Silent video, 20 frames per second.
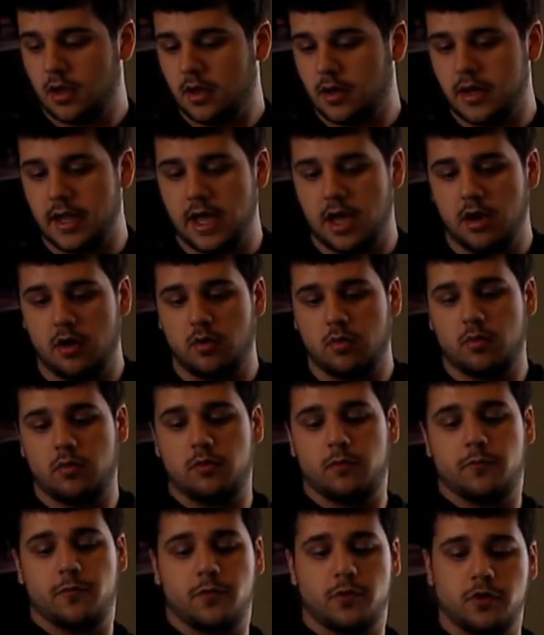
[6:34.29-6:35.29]
Now,
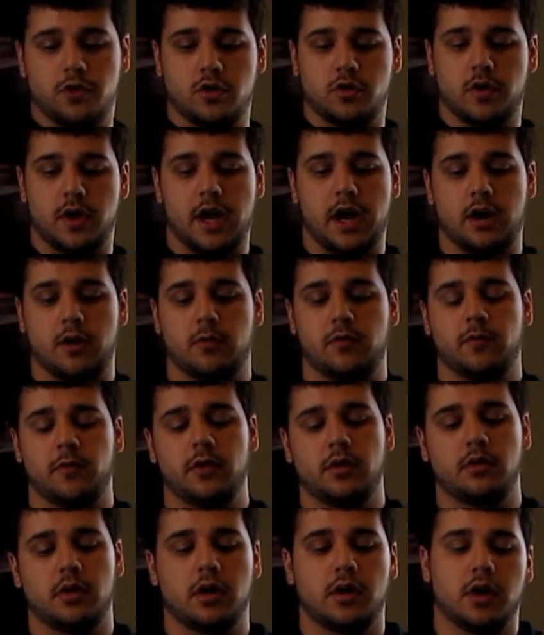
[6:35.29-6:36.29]
for your air
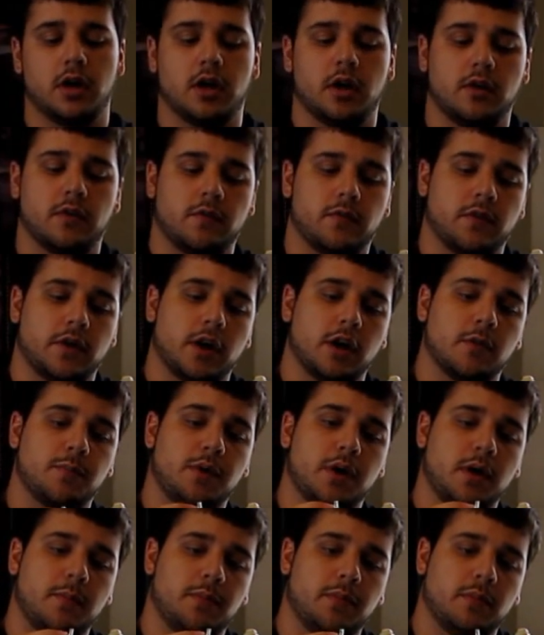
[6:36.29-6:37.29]
pump,
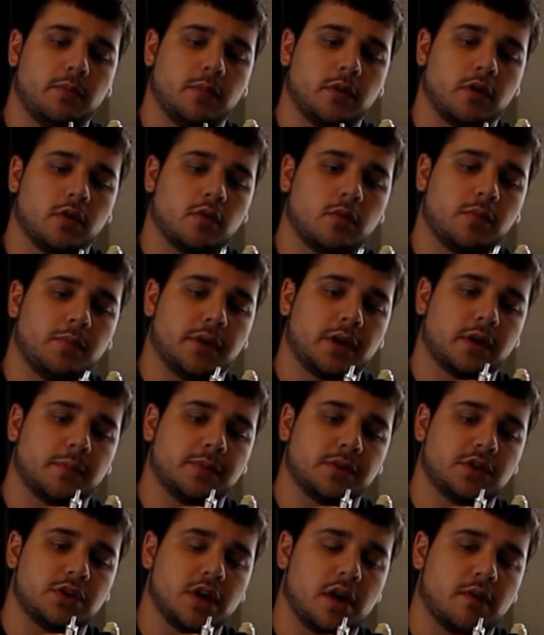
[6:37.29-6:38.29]
you're going to pick up
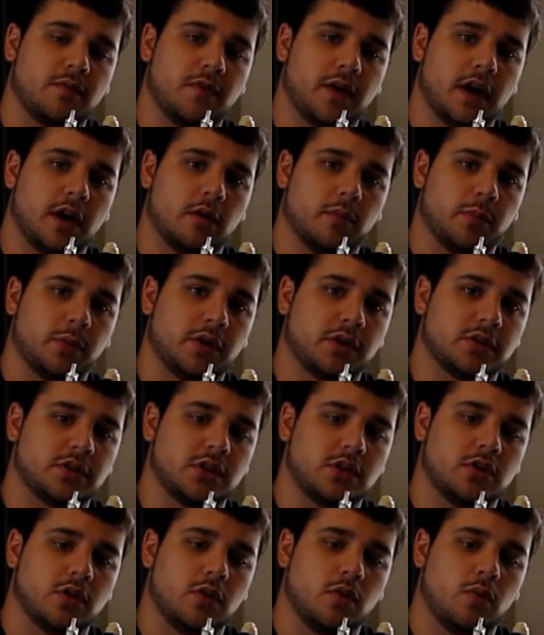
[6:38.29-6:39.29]
a check valve because
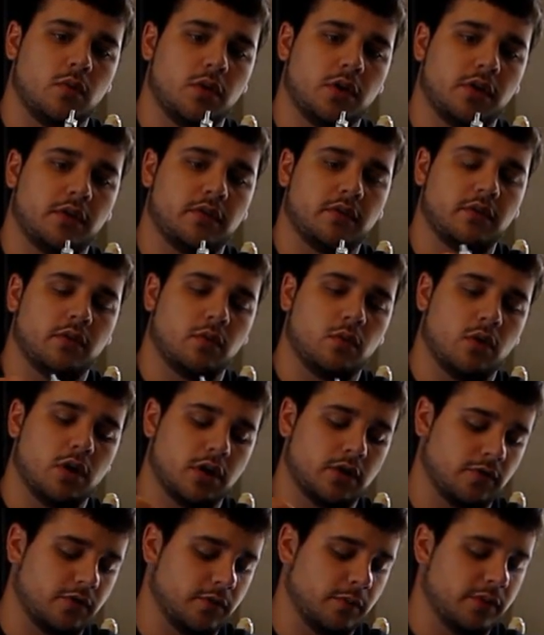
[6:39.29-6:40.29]
you don't want the
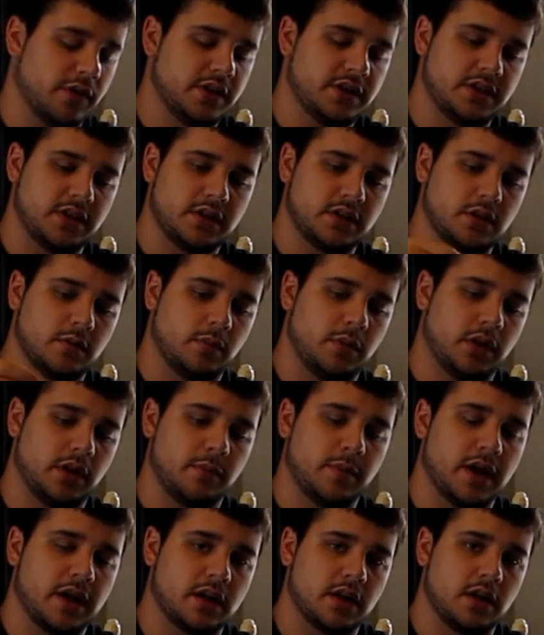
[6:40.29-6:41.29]
water from this system
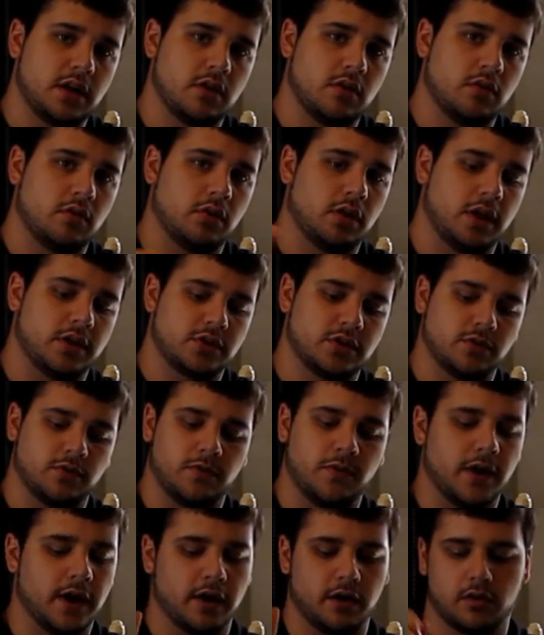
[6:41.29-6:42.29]
getting back in here. Electrical
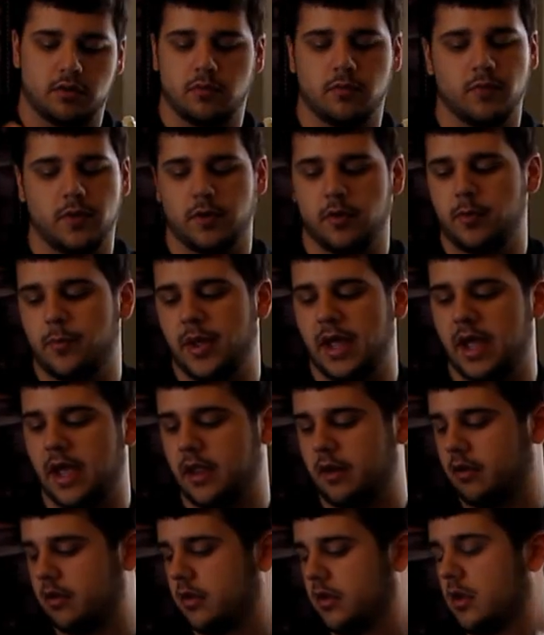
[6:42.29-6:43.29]
fire, very
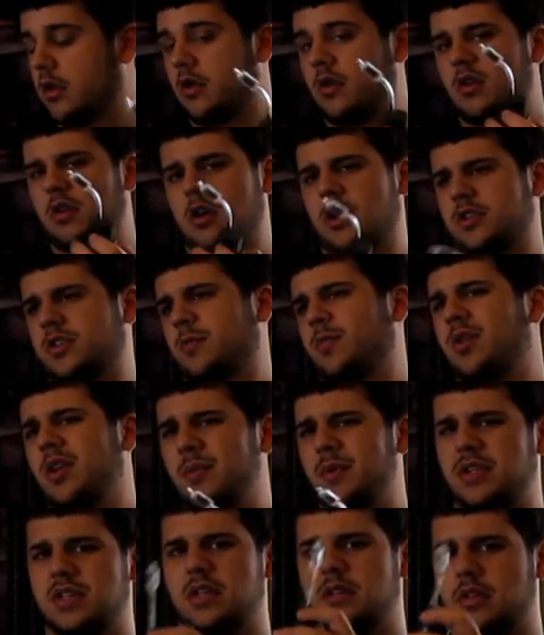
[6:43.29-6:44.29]
bad. Also, pretty
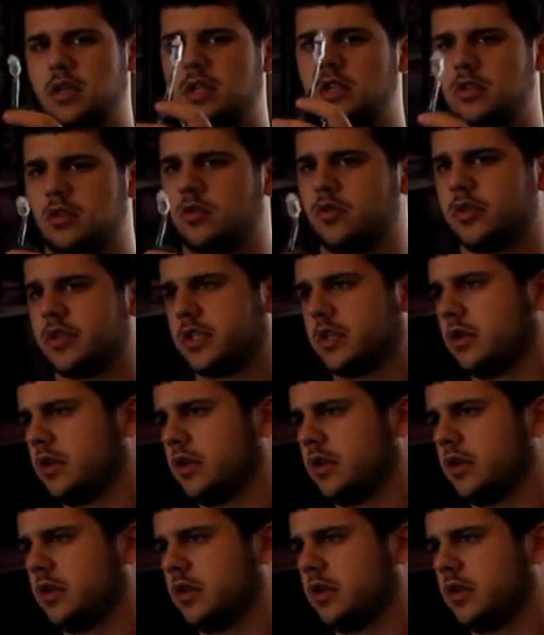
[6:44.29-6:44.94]
much anything you use,